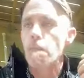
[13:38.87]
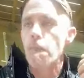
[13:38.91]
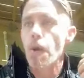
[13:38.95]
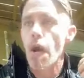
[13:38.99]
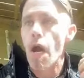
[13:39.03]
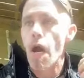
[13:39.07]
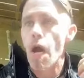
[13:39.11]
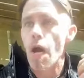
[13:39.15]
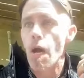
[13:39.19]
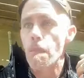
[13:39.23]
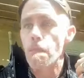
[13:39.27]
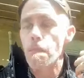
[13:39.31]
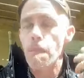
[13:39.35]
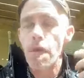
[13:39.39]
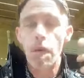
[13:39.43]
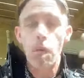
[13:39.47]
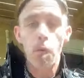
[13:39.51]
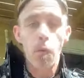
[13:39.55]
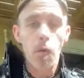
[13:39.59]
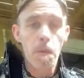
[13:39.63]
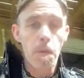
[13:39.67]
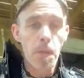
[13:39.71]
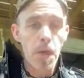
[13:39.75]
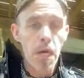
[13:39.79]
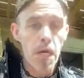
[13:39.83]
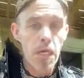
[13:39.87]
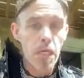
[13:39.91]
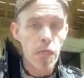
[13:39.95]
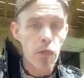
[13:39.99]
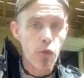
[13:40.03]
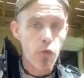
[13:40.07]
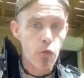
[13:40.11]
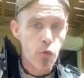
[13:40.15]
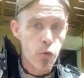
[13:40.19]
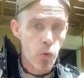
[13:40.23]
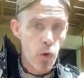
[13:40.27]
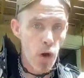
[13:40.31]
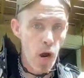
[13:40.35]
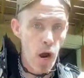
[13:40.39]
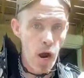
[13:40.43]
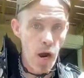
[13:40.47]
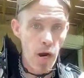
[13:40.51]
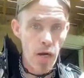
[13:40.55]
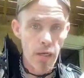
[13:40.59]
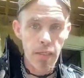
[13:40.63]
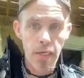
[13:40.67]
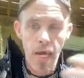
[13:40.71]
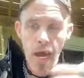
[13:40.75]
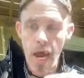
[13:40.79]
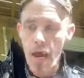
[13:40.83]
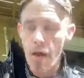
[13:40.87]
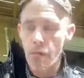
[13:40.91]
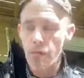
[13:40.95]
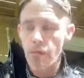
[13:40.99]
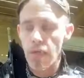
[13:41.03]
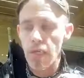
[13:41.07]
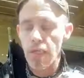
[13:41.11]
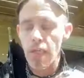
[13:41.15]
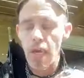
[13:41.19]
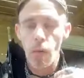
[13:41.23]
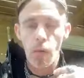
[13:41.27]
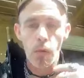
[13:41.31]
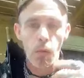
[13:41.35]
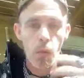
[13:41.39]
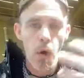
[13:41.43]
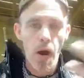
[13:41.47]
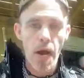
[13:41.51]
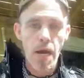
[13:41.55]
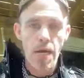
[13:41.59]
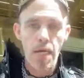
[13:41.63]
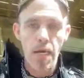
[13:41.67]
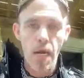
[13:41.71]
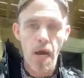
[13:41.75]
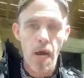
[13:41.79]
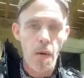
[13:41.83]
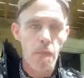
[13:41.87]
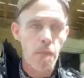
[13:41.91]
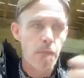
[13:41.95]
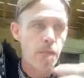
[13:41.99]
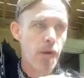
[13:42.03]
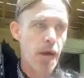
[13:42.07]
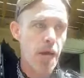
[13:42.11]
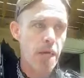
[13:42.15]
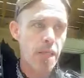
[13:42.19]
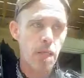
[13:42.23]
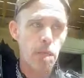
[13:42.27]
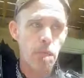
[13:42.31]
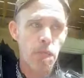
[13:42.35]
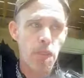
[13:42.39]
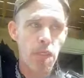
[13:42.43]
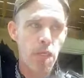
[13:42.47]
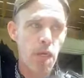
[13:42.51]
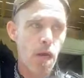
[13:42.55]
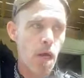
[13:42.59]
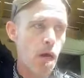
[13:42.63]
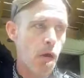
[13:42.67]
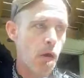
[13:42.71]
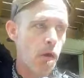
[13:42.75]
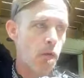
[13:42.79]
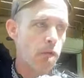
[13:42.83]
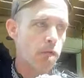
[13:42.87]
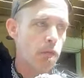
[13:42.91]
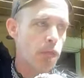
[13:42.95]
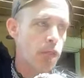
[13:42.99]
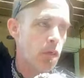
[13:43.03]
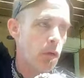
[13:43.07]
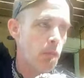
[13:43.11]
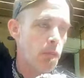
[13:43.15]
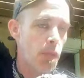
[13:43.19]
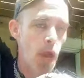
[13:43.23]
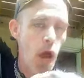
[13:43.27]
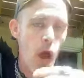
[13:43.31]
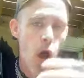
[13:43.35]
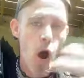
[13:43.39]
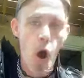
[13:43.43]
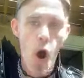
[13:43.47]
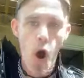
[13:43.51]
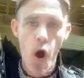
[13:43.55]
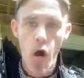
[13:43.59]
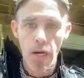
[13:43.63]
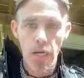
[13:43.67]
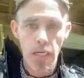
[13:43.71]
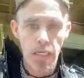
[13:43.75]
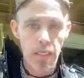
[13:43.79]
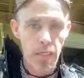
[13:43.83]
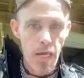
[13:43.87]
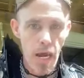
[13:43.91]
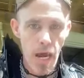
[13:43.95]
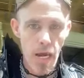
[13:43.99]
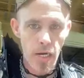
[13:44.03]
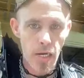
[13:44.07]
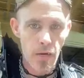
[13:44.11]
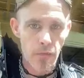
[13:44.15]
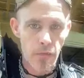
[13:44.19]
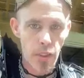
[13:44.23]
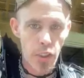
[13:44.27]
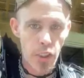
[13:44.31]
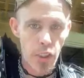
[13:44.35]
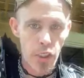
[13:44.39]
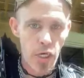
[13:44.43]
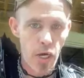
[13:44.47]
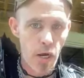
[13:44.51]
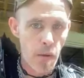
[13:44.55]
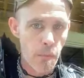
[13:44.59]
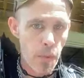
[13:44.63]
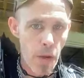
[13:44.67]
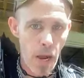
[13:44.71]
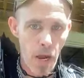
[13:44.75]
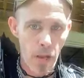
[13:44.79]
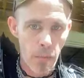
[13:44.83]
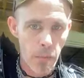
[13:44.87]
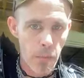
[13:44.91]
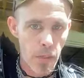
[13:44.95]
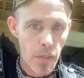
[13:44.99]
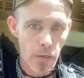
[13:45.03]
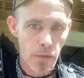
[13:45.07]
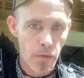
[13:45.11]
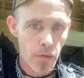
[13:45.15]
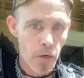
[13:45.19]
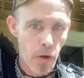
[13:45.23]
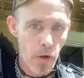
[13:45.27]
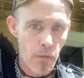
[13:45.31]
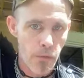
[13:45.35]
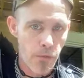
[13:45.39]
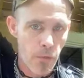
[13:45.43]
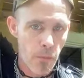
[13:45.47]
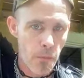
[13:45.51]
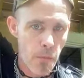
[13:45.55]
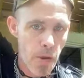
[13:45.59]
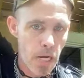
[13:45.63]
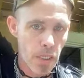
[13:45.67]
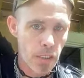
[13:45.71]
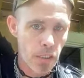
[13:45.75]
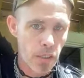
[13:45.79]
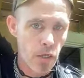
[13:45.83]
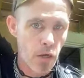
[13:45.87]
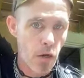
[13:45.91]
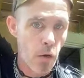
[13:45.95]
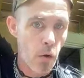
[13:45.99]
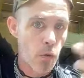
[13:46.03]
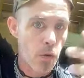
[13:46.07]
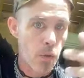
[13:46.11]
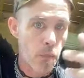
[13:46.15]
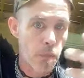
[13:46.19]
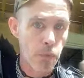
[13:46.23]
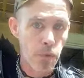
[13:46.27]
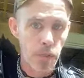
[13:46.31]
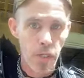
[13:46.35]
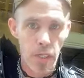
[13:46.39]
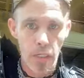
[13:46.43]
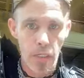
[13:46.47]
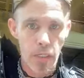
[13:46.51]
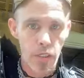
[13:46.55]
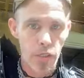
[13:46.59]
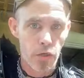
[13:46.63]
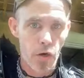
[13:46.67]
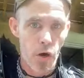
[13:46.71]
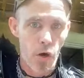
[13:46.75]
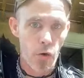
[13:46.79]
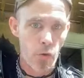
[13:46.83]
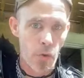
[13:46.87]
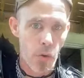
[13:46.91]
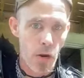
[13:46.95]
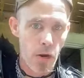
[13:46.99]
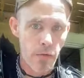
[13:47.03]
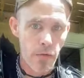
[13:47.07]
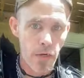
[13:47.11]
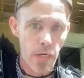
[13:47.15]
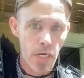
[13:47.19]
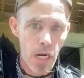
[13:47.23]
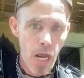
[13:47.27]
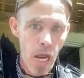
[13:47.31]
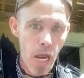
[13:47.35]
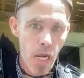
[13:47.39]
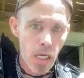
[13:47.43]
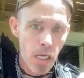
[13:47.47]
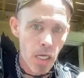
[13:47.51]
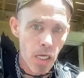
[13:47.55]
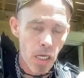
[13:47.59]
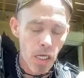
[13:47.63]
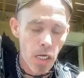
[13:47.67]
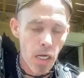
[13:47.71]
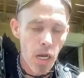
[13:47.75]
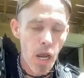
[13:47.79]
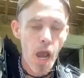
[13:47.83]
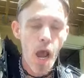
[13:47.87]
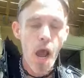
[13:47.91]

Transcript: Uh, men were being drugged, having they would wake up, find themselves on a deck of a ship out in the middle of the Gulf of Mexico, completely stark raving naked.